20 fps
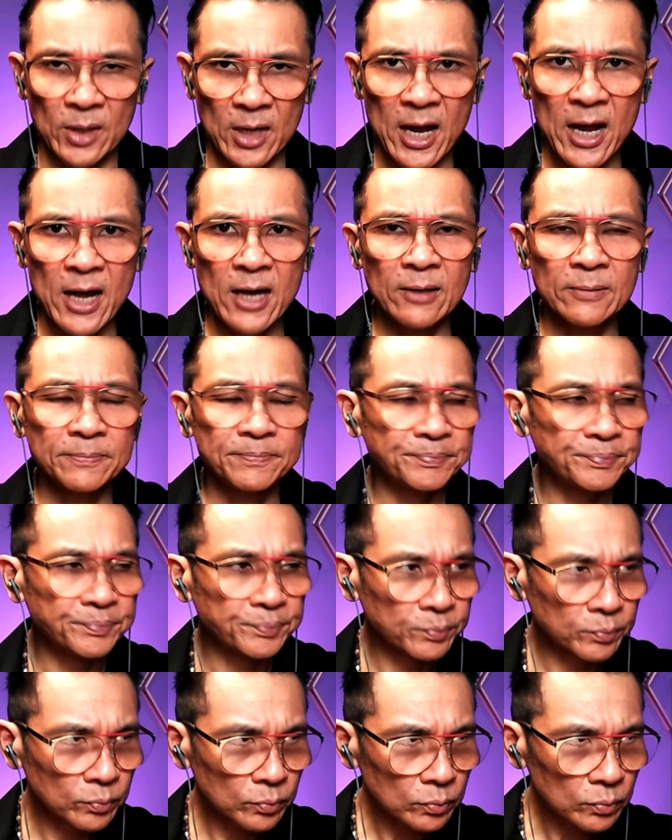Okay?
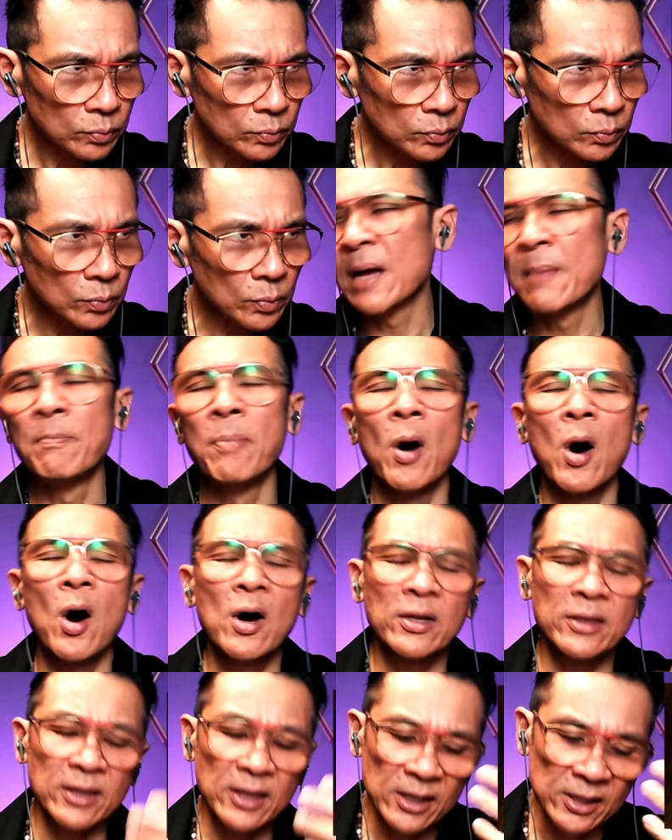The
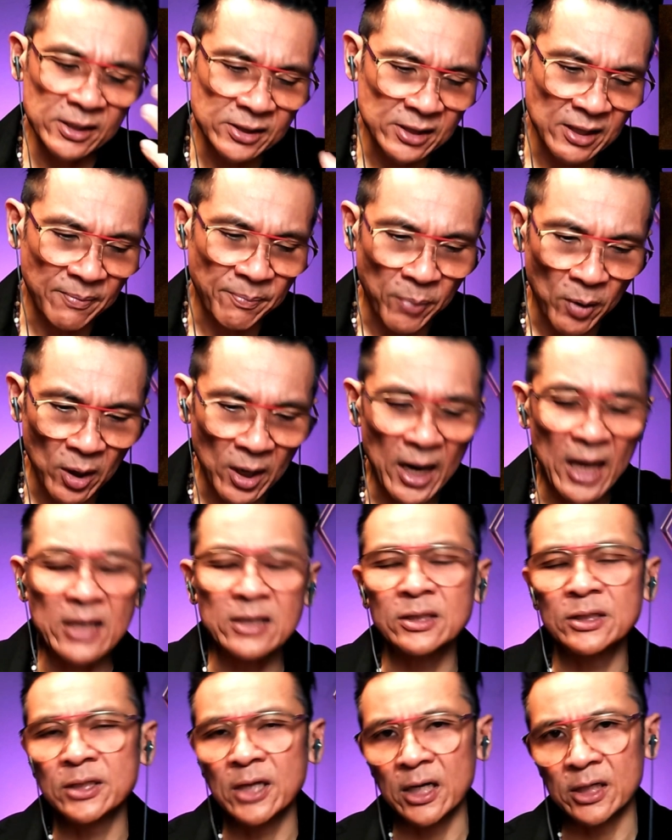both is a
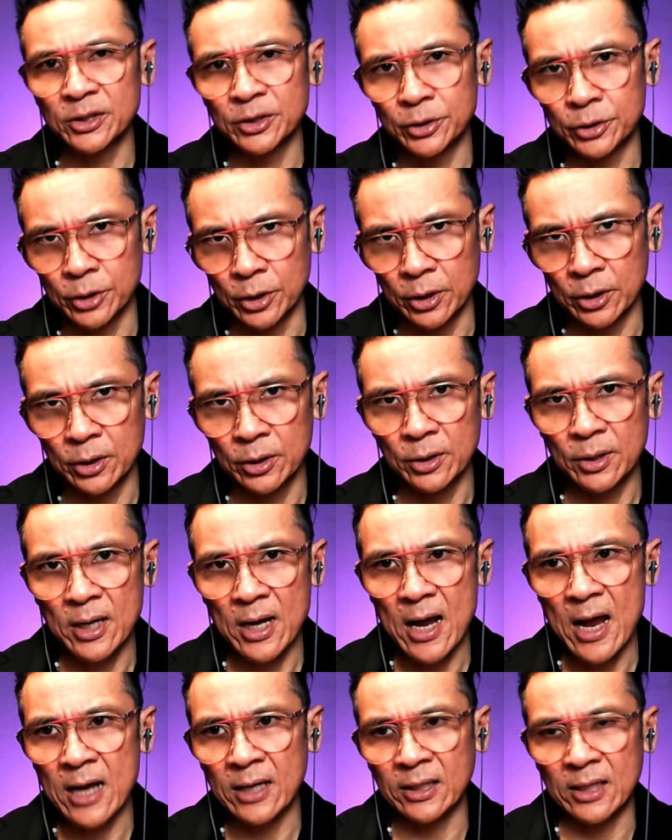polite
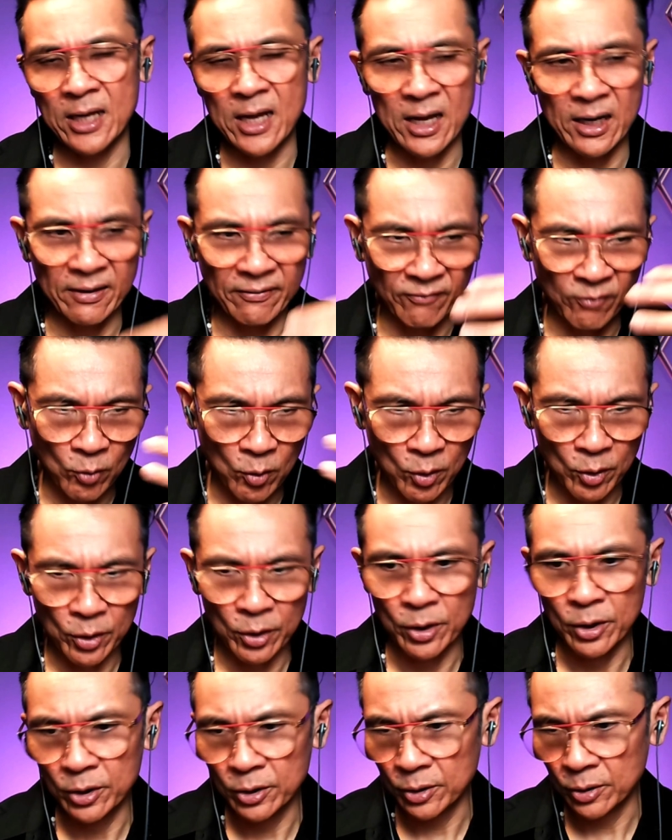gesture at the end of a
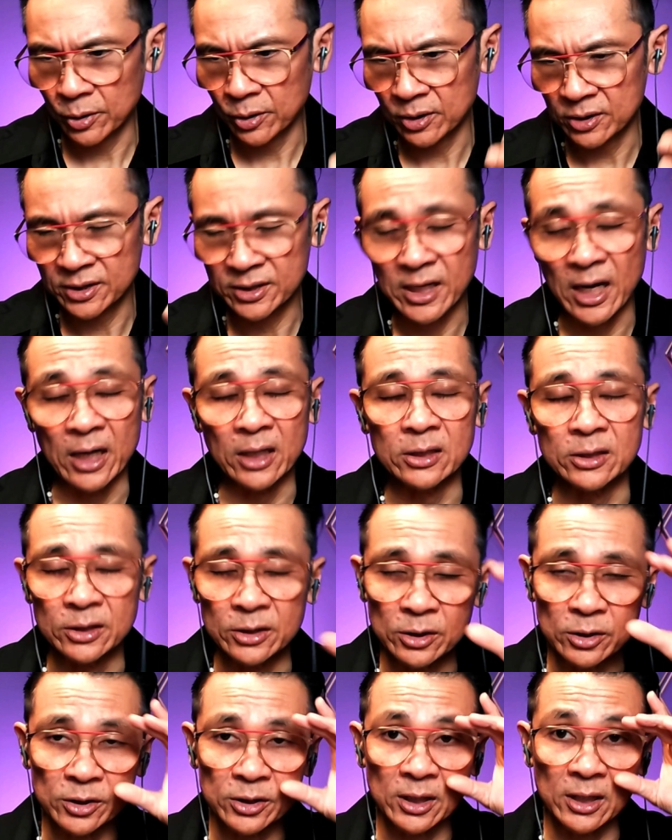word or a
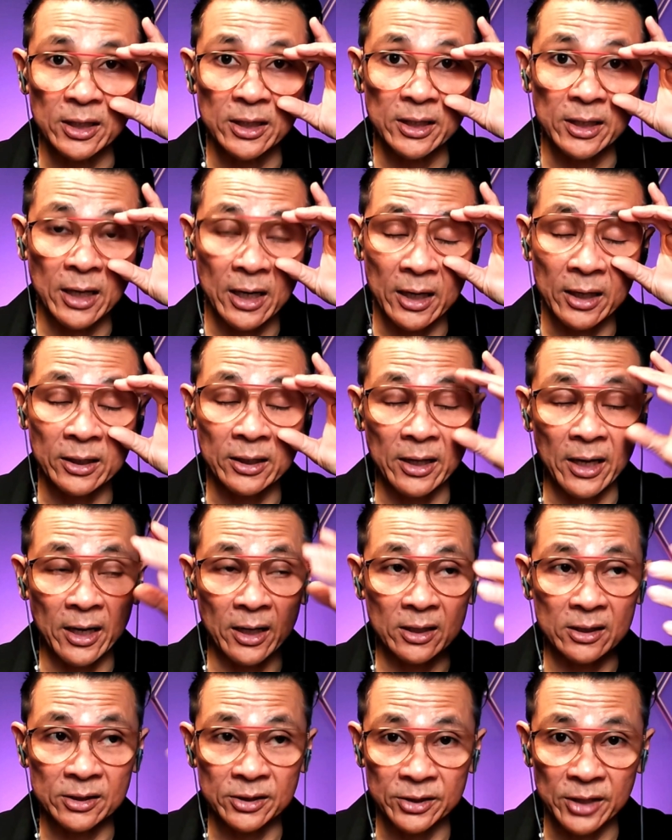sentence, usually at
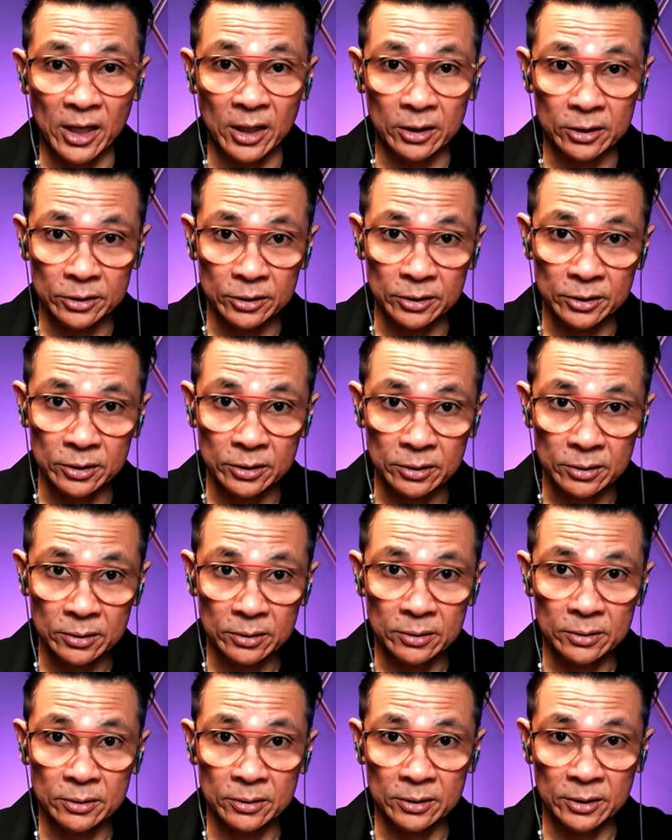the end of the sentence.
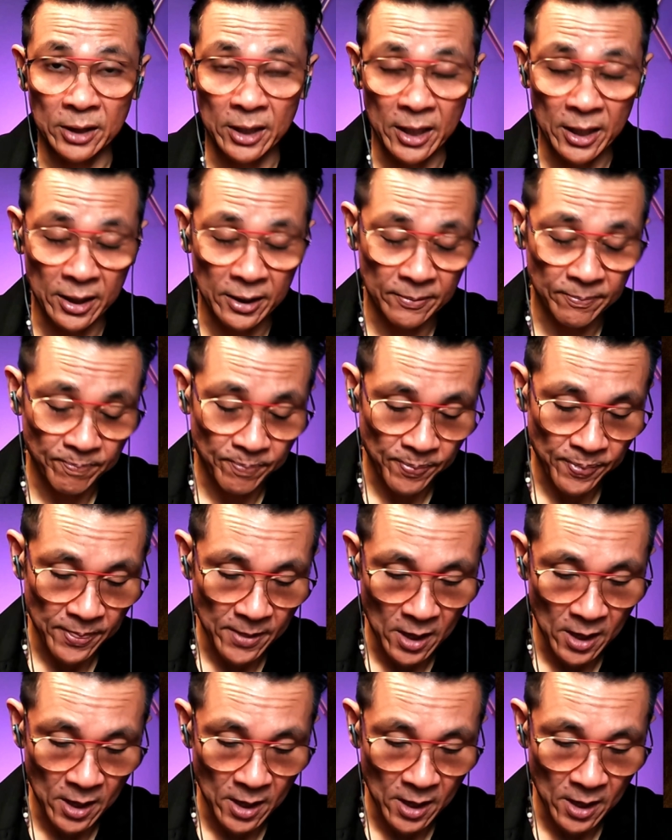Okay?